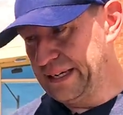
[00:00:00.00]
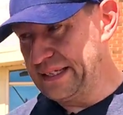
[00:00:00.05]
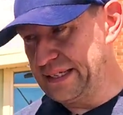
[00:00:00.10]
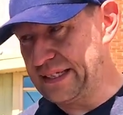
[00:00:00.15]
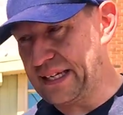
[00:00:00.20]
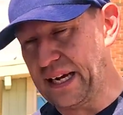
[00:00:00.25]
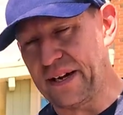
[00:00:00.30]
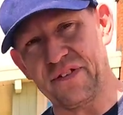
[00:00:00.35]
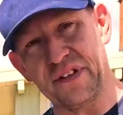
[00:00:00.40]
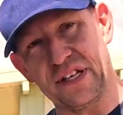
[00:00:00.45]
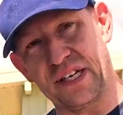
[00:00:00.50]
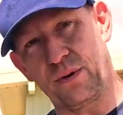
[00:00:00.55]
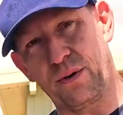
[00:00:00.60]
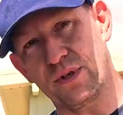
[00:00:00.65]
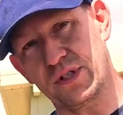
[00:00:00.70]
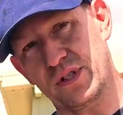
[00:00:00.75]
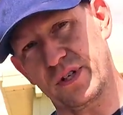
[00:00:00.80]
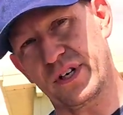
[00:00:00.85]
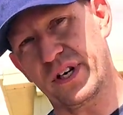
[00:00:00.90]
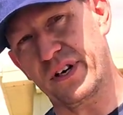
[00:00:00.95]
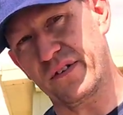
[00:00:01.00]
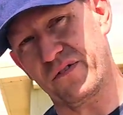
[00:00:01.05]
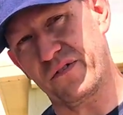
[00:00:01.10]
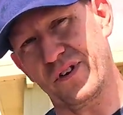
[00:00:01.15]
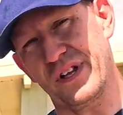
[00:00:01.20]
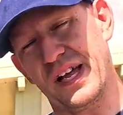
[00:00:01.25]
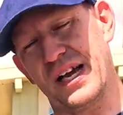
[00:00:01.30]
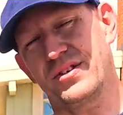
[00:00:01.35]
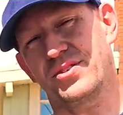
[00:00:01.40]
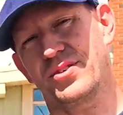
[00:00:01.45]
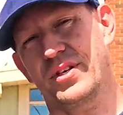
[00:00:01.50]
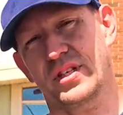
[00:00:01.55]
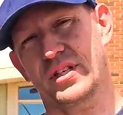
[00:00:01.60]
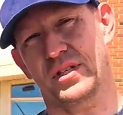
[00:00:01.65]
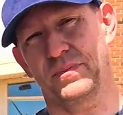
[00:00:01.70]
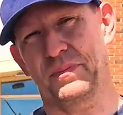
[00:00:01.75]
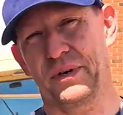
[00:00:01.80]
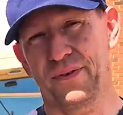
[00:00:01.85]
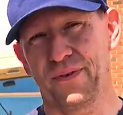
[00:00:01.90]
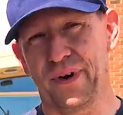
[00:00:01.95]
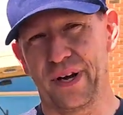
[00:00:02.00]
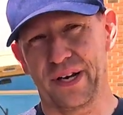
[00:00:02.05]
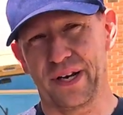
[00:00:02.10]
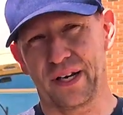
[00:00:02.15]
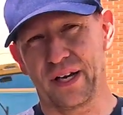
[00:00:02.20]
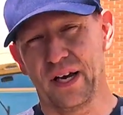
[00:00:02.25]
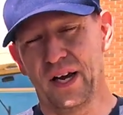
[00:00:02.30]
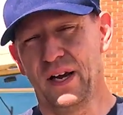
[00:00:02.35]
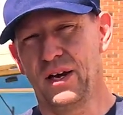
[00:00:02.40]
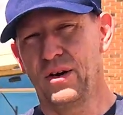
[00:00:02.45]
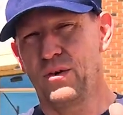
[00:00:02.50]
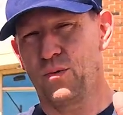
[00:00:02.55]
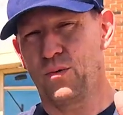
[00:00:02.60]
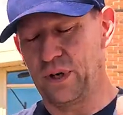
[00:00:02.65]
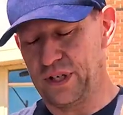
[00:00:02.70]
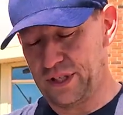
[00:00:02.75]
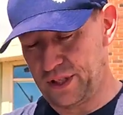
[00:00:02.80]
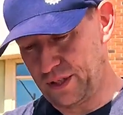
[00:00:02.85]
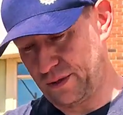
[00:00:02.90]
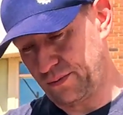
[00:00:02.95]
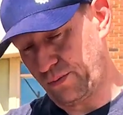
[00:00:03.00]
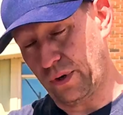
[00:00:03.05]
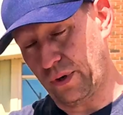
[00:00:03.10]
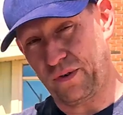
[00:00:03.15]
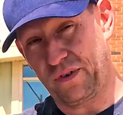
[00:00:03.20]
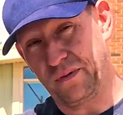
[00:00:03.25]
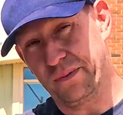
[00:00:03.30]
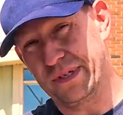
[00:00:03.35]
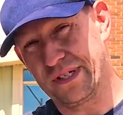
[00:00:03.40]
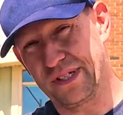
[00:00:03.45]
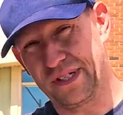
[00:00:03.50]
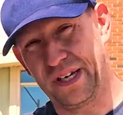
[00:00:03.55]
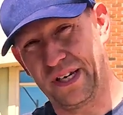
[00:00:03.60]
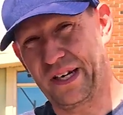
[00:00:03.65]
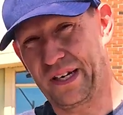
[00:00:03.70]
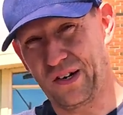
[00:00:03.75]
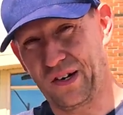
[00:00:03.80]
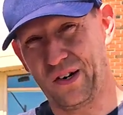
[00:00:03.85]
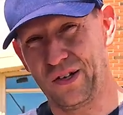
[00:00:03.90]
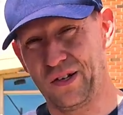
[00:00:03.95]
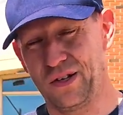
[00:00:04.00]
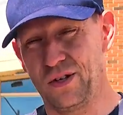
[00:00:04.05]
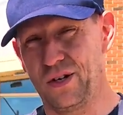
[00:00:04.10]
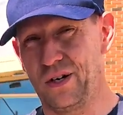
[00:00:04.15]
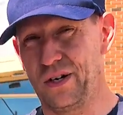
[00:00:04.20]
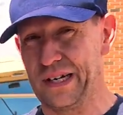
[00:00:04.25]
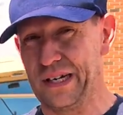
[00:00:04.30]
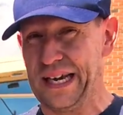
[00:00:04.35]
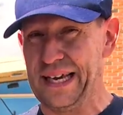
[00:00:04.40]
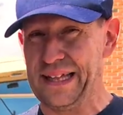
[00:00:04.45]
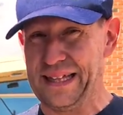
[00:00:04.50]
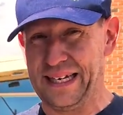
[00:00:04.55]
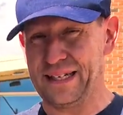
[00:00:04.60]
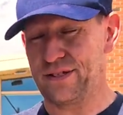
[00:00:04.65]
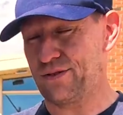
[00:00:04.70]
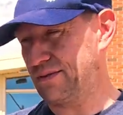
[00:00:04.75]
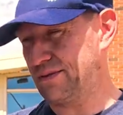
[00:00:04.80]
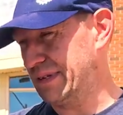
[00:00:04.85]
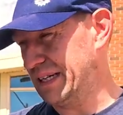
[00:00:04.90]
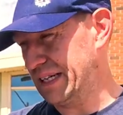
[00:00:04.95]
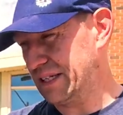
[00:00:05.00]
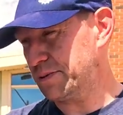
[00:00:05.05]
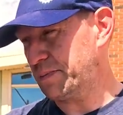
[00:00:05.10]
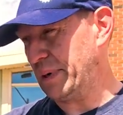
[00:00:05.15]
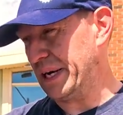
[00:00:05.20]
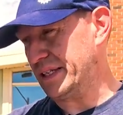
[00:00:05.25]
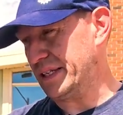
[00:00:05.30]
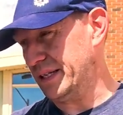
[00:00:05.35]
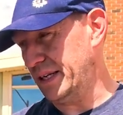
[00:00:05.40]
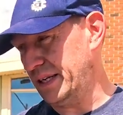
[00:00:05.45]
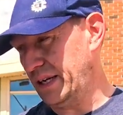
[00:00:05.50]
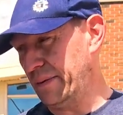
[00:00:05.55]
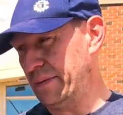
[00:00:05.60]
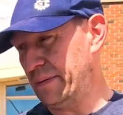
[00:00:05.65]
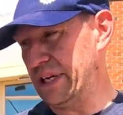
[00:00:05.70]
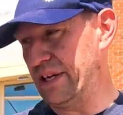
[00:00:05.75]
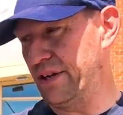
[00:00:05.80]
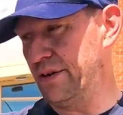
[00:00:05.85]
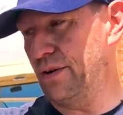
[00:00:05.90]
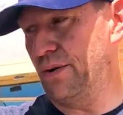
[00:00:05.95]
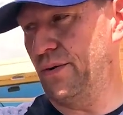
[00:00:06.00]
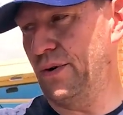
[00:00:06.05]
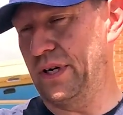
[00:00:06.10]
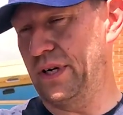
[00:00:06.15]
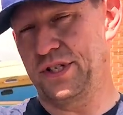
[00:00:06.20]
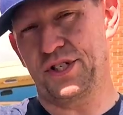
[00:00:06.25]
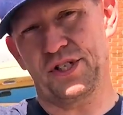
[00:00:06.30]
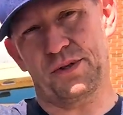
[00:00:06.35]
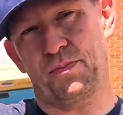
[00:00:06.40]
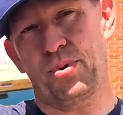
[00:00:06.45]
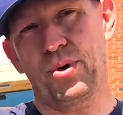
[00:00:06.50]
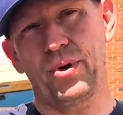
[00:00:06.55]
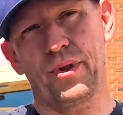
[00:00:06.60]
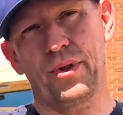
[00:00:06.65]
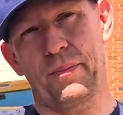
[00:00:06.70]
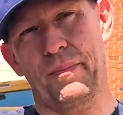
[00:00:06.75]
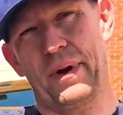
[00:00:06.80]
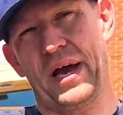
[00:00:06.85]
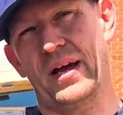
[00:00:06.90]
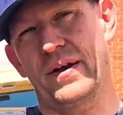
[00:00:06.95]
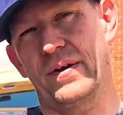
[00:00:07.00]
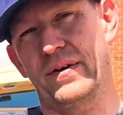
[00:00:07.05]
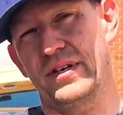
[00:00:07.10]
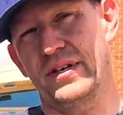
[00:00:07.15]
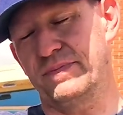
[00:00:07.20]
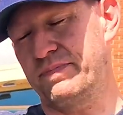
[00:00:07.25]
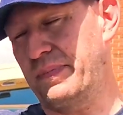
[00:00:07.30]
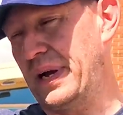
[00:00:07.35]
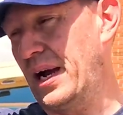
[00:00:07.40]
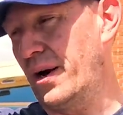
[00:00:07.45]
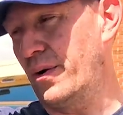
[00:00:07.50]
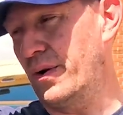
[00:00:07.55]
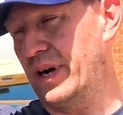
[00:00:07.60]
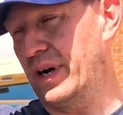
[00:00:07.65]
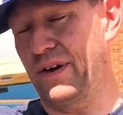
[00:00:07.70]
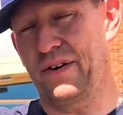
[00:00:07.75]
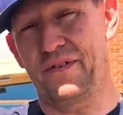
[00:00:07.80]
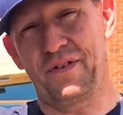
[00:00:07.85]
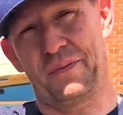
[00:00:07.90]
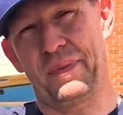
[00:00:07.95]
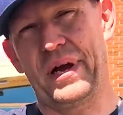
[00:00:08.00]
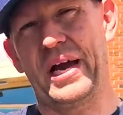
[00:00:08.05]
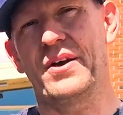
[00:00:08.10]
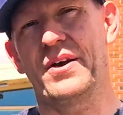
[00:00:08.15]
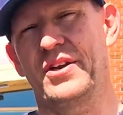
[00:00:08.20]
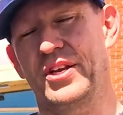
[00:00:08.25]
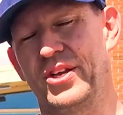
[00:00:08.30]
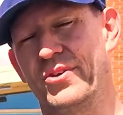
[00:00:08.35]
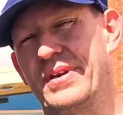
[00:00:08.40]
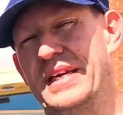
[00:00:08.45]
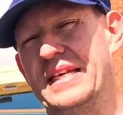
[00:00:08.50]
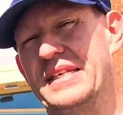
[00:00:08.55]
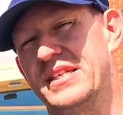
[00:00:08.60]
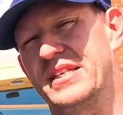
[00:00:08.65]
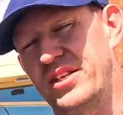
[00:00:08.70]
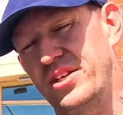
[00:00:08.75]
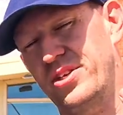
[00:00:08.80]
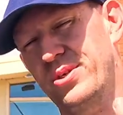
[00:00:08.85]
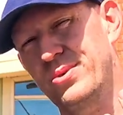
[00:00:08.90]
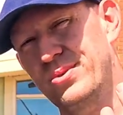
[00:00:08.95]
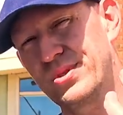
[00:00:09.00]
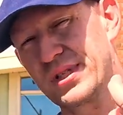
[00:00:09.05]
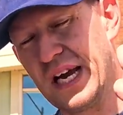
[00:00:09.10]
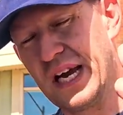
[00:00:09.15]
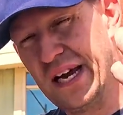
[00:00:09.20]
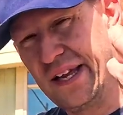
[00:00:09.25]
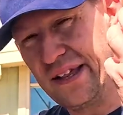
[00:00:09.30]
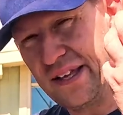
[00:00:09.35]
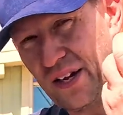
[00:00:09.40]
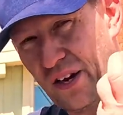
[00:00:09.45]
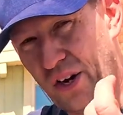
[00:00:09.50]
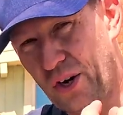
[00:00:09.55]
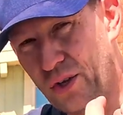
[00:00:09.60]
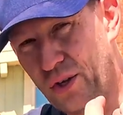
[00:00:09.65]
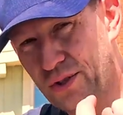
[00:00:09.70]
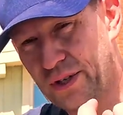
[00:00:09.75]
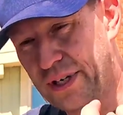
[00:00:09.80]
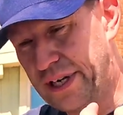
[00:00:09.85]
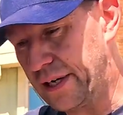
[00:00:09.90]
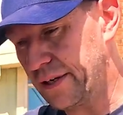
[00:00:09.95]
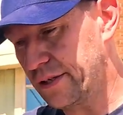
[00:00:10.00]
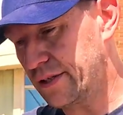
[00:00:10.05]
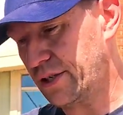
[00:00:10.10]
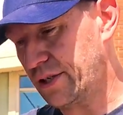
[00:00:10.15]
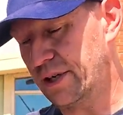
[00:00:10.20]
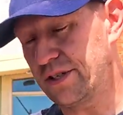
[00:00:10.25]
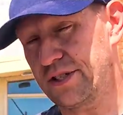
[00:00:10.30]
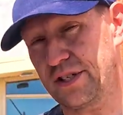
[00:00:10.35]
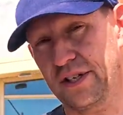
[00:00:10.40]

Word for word: definitely was looking for that truck to be running, which is what we've been saying all along, and that's expected. I mean, you don't wanna just pull the battery power out of your battery. You need to use the alternator to charge